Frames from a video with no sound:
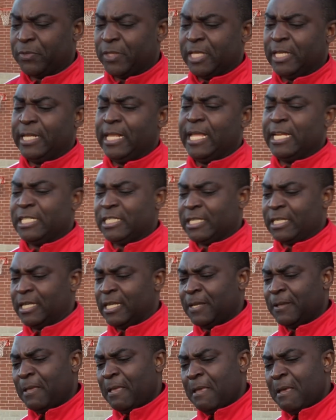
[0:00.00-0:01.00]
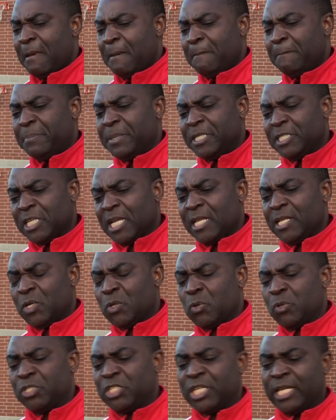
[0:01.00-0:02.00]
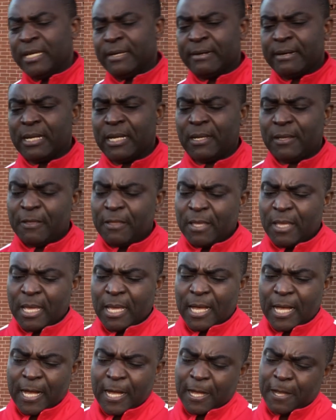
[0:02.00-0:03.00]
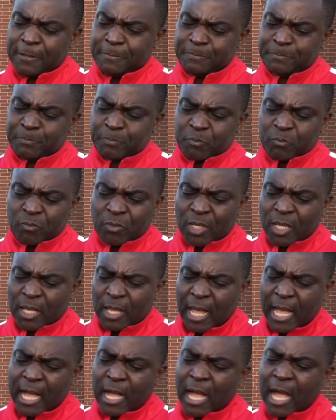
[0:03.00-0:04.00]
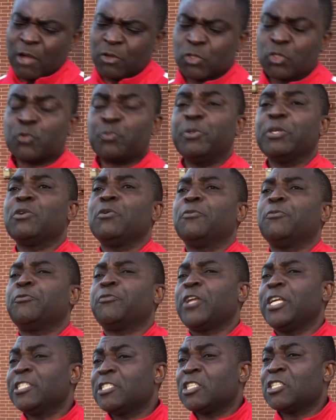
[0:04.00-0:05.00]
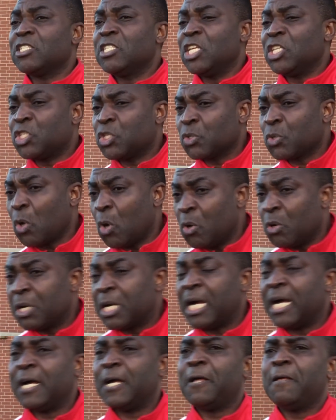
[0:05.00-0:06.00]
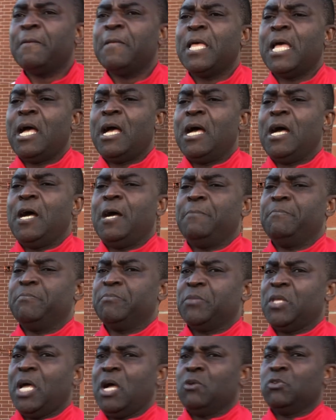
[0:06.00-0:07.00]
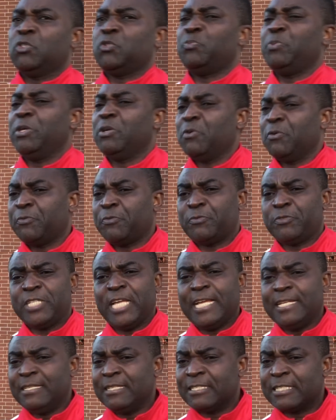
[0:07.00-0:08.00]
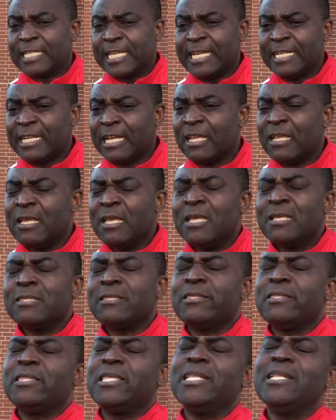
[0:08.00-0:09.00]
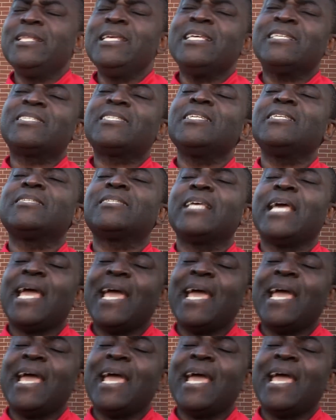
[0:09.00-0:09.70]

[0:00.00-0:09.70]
the late Benjani Konjera. I would speak of Francis Nechironga. I would speak of Tidings Keda. The list is